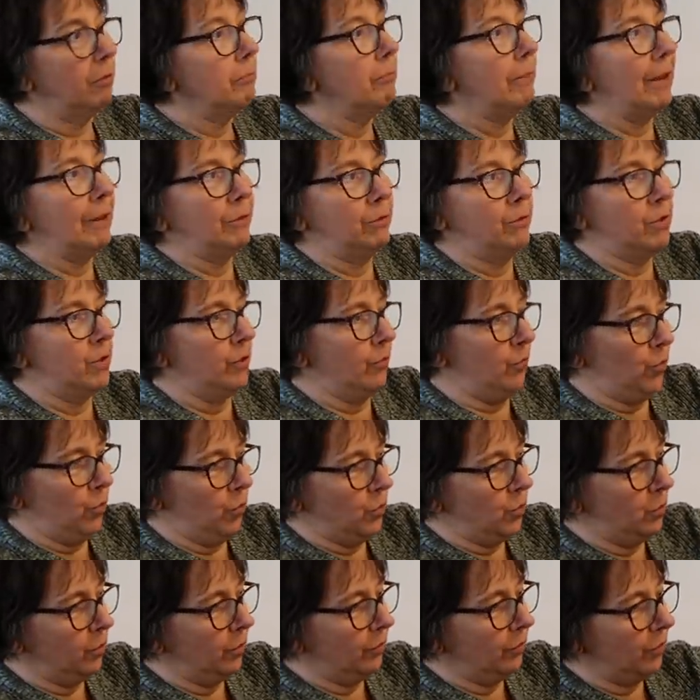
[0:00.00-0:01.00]
mountains of
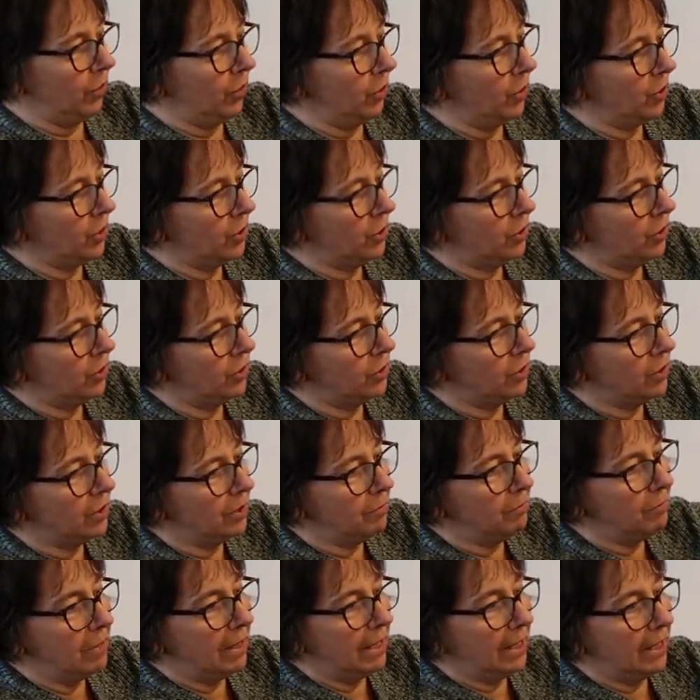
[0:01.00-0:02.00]
wood we've got
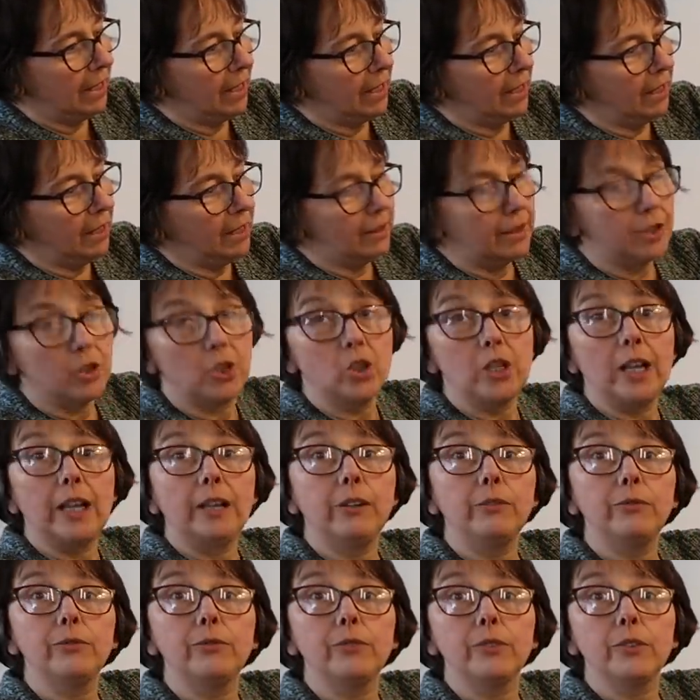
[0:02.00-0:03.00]
yeah. to make the
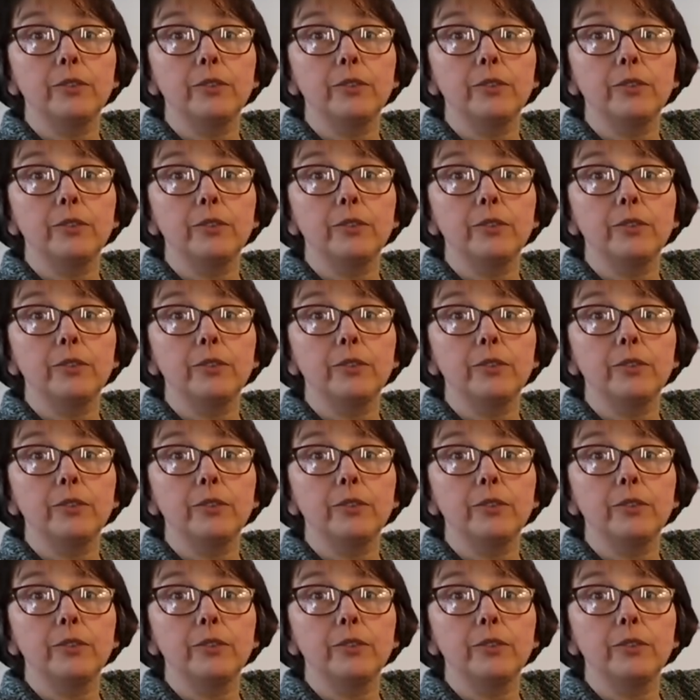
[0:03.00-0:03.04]
shelf.